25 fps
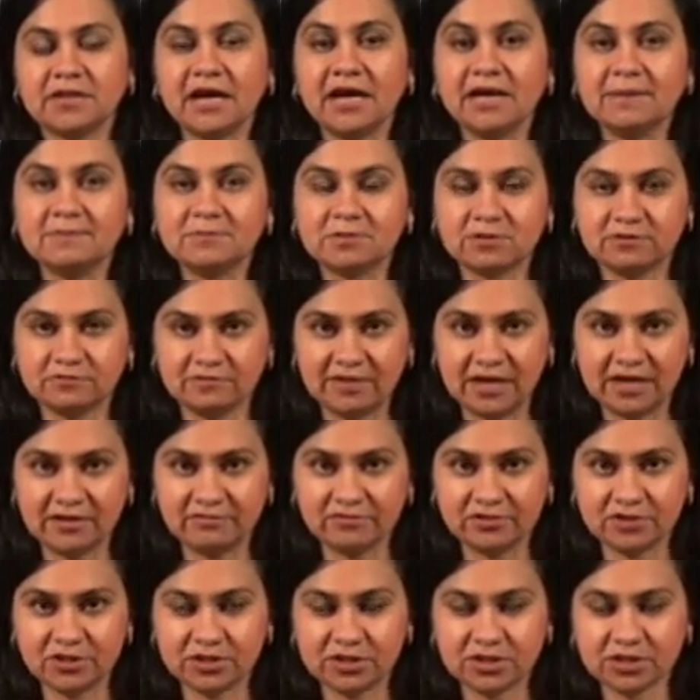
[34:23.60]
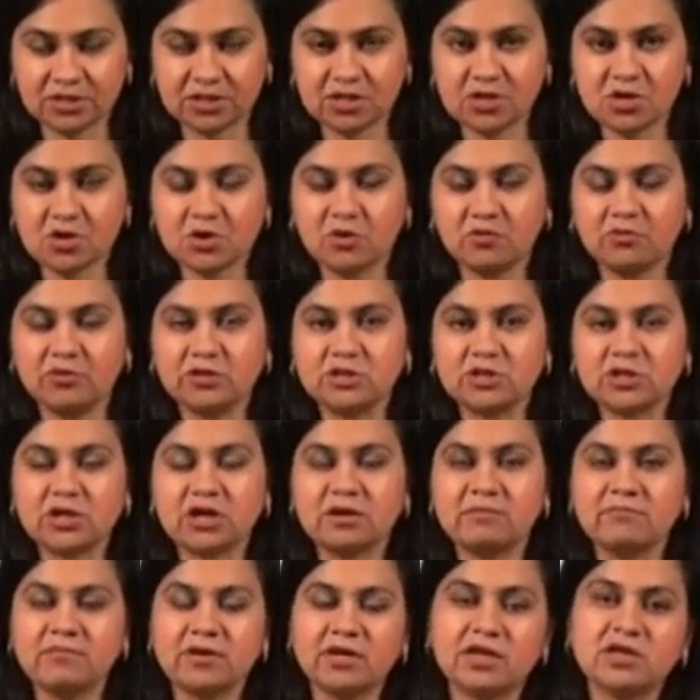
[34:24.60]
types of languages which
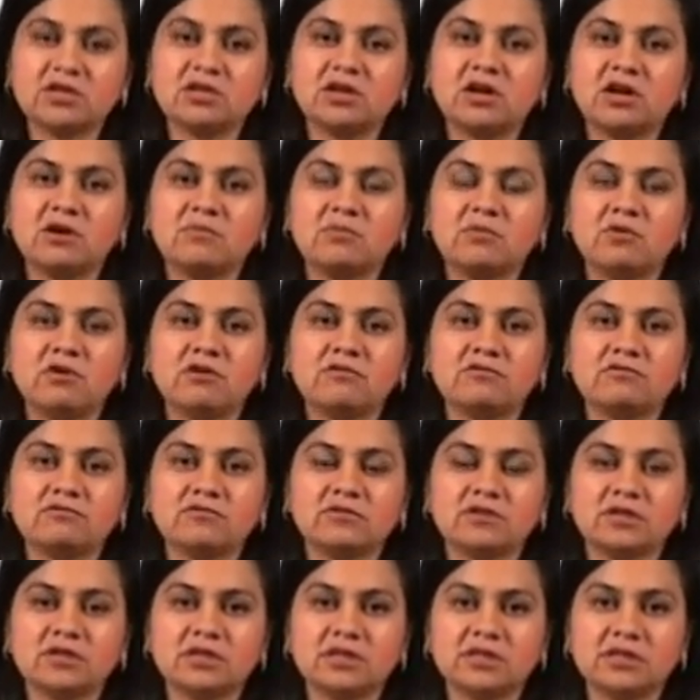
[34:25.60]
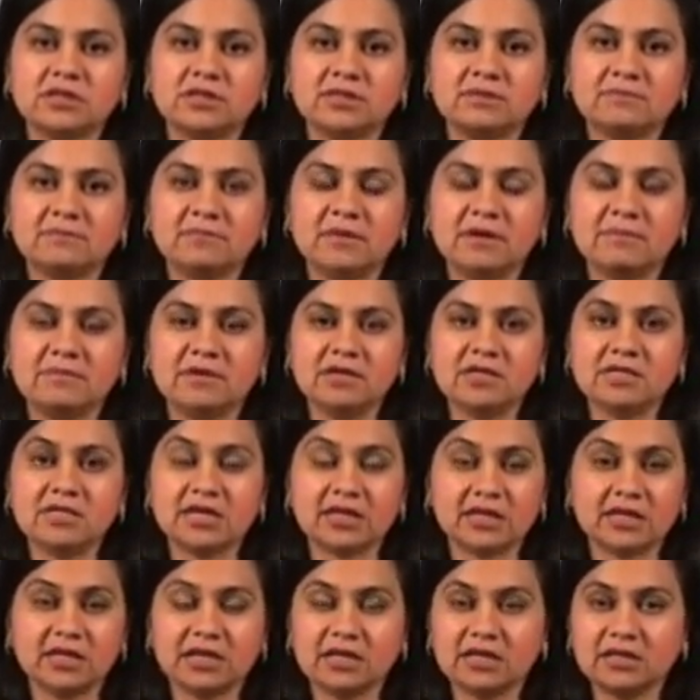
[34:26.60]
are made up of maybe
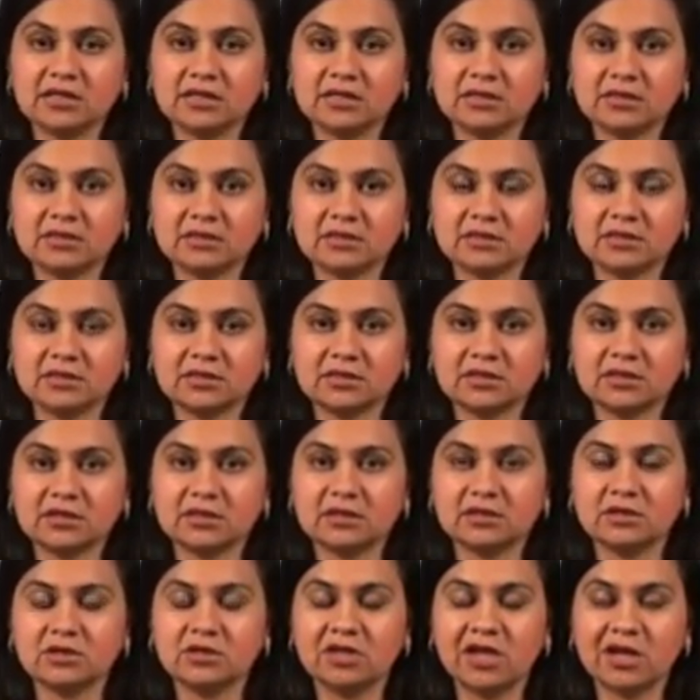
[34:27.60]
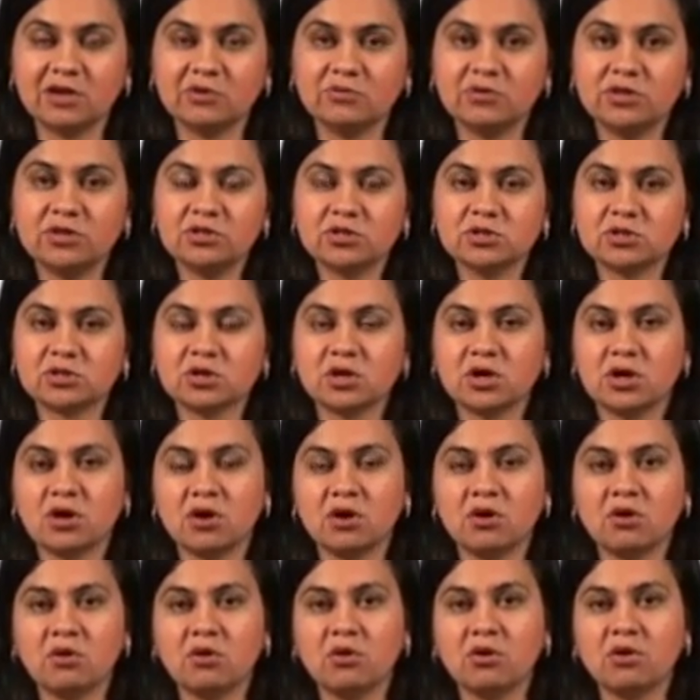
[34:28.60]
technical language
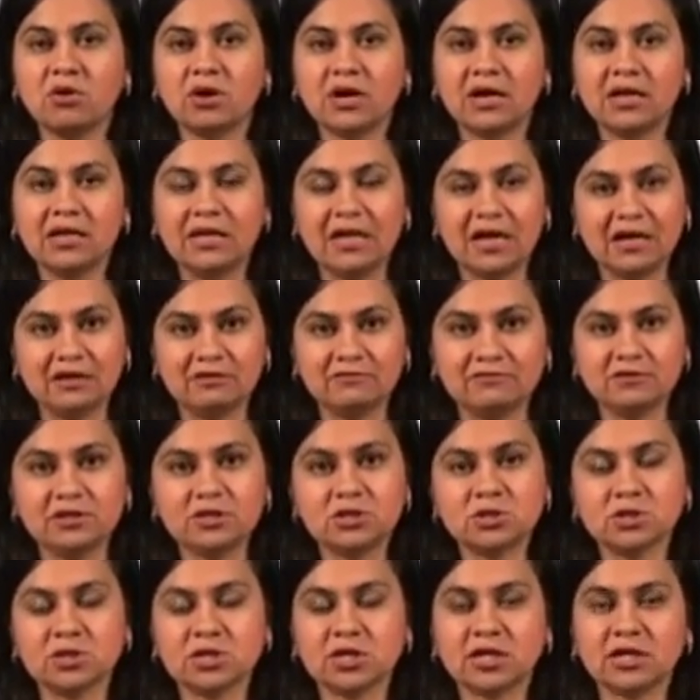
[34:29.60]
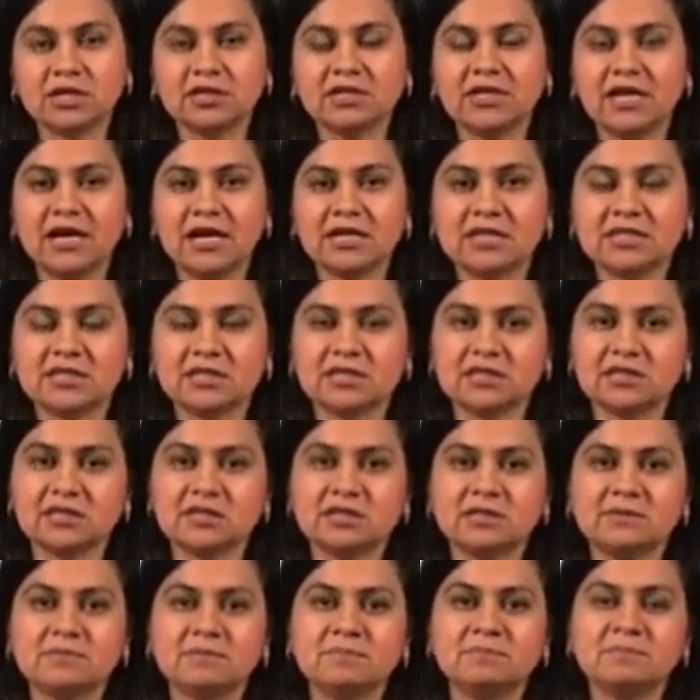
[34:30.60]
or a language that
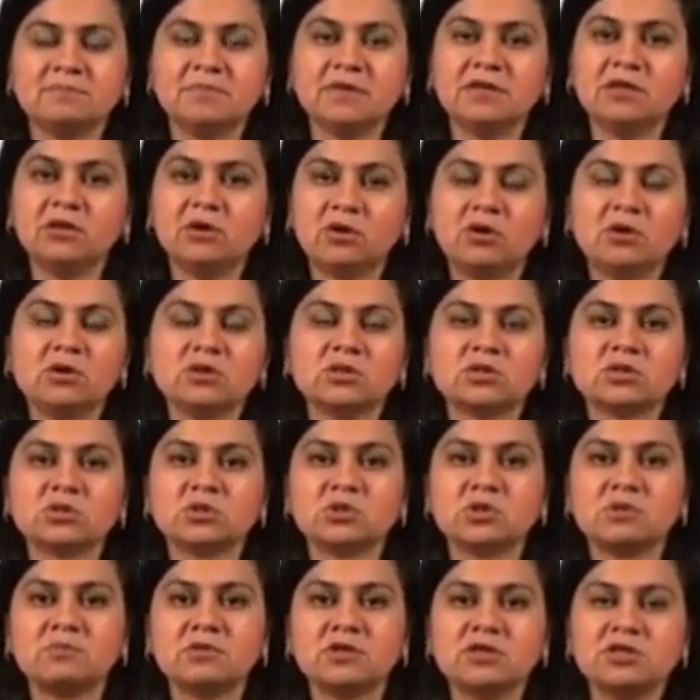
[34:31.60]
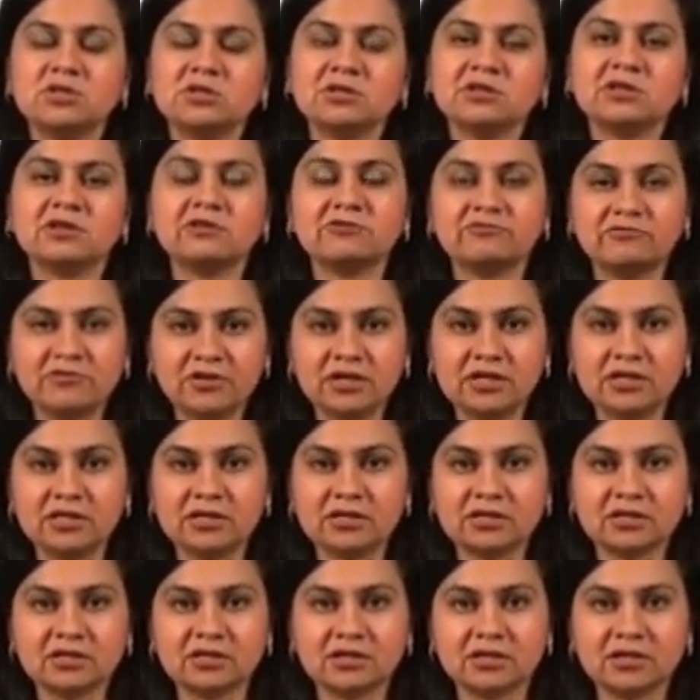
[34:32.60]
belongs to a particular
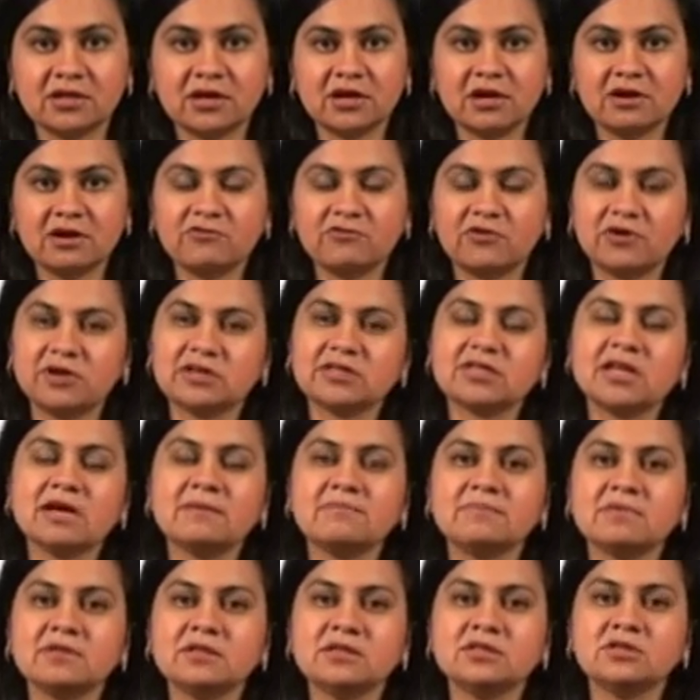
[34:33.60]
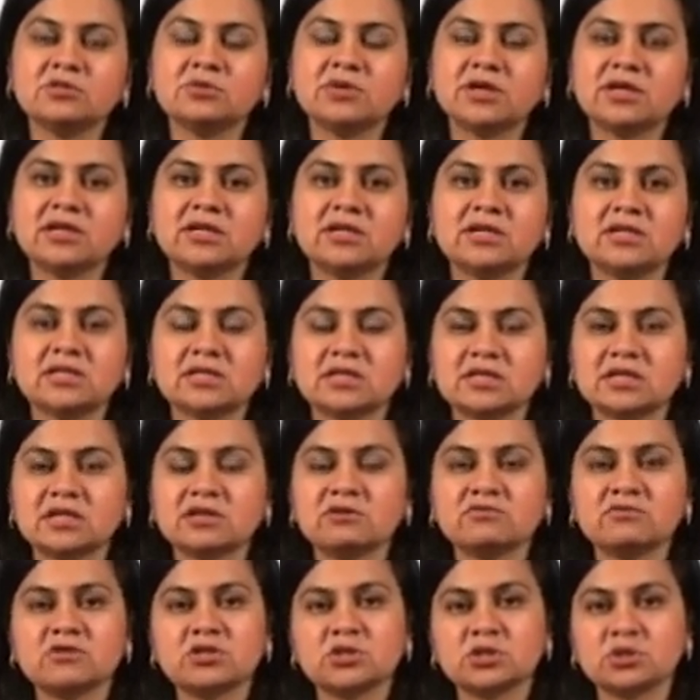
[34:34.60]
field. For example, you can
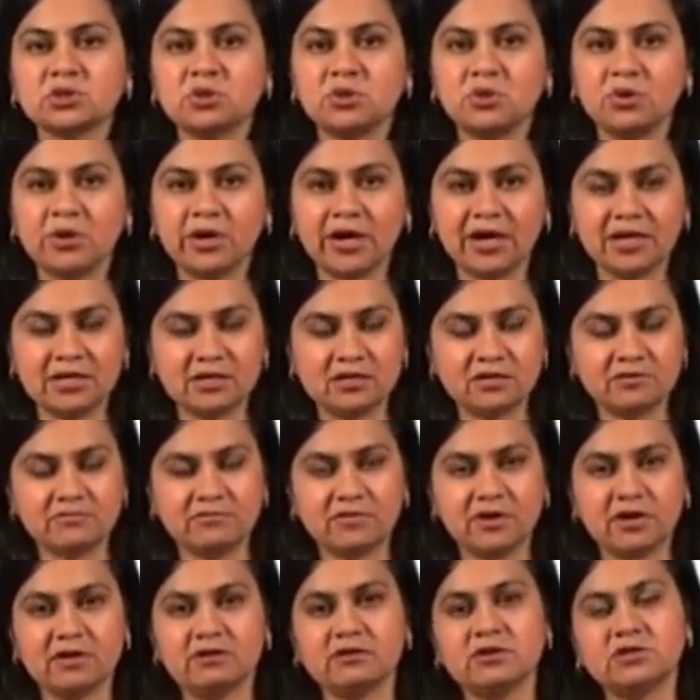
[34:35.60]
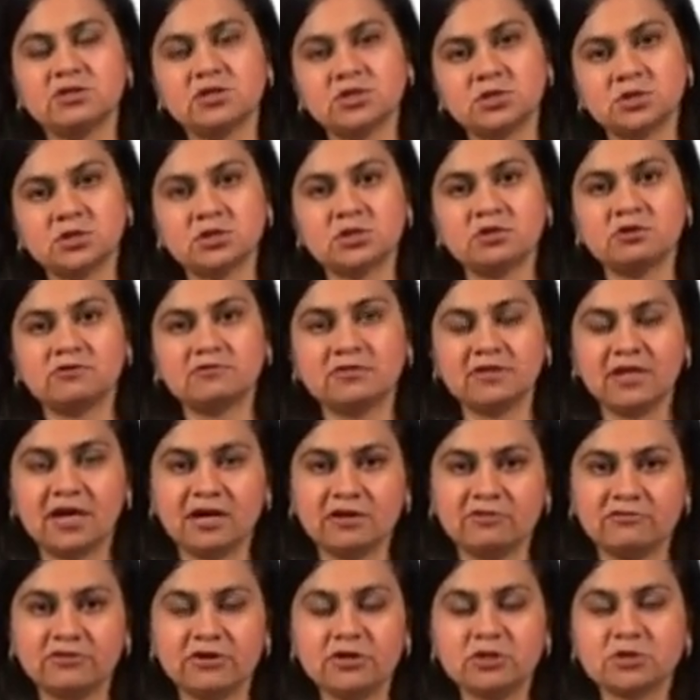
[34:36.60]
distinguish or identify a register of
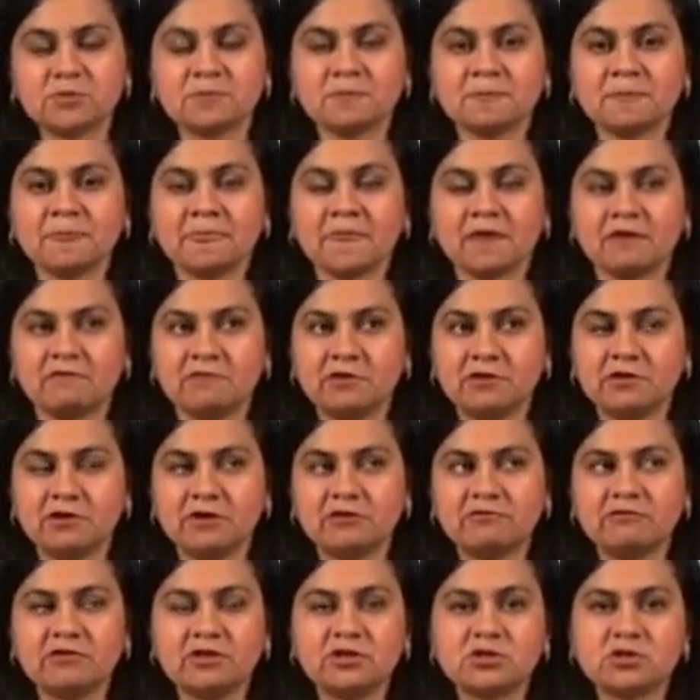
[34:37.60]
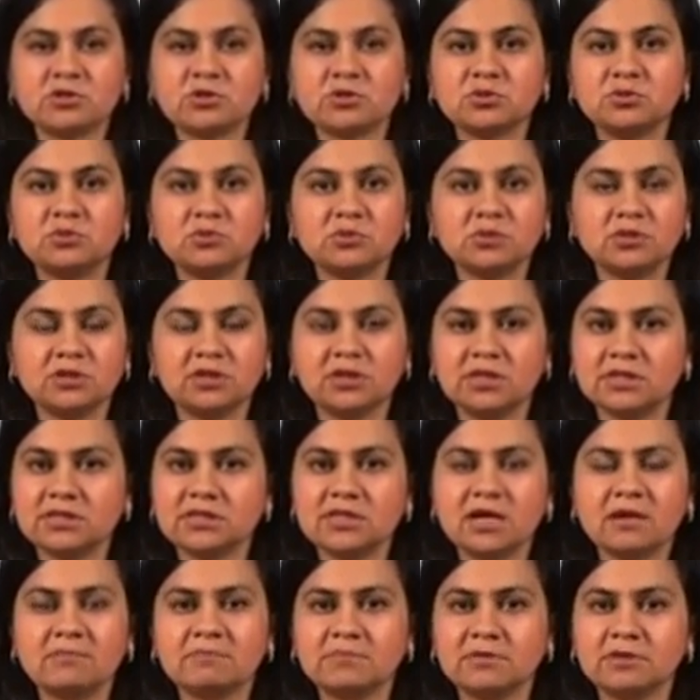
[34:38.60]
language with reference to the
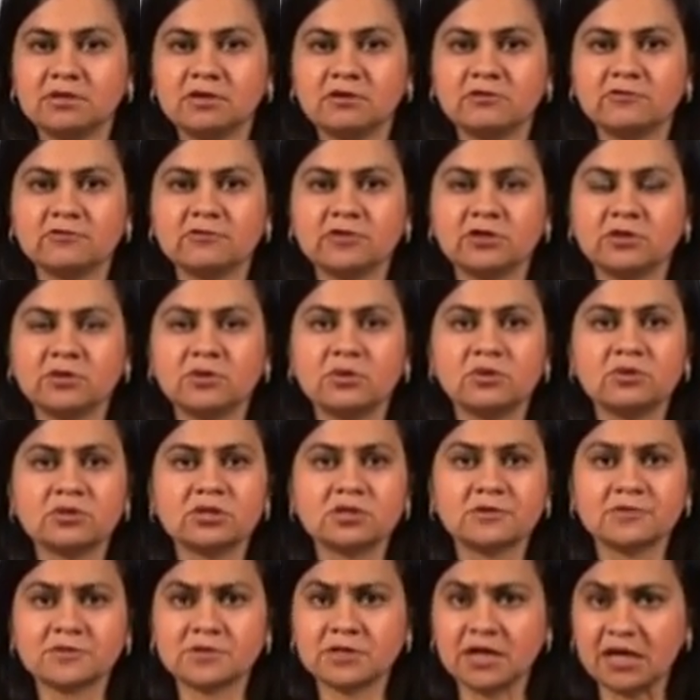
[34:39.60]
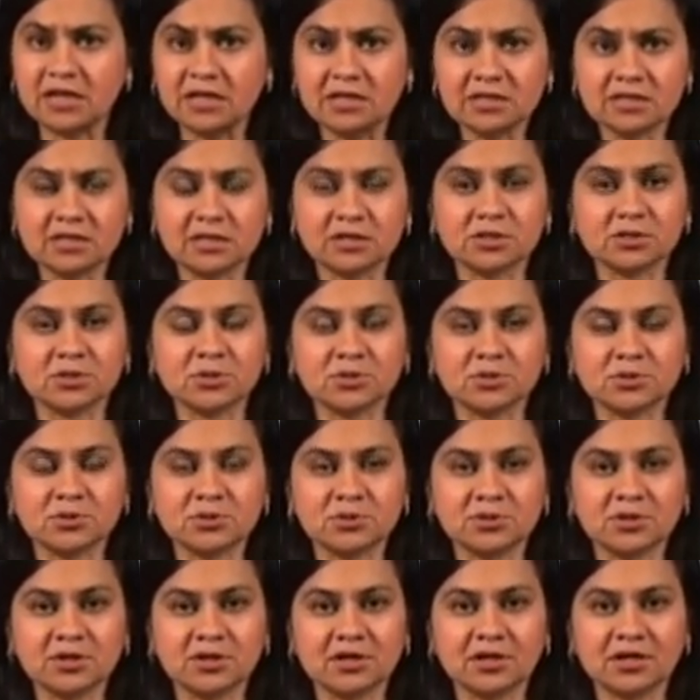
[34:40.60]
example of the course of stylistics
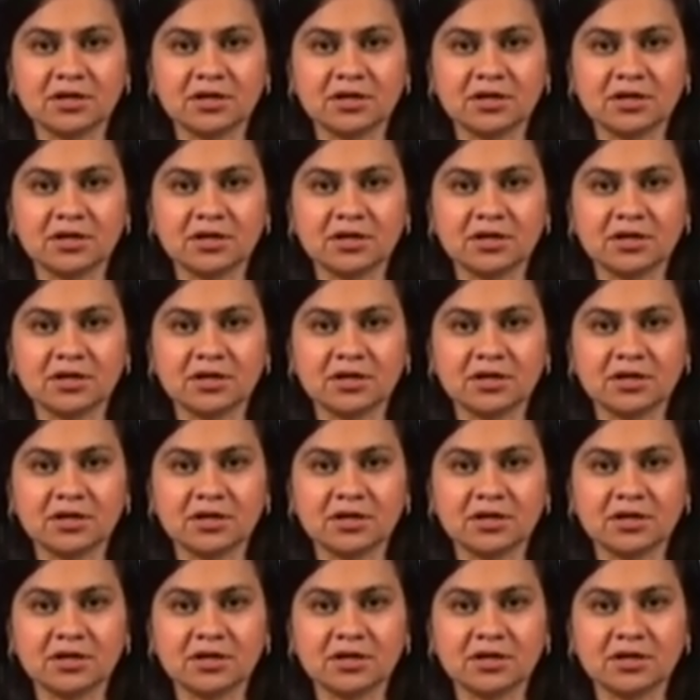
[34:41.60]
too.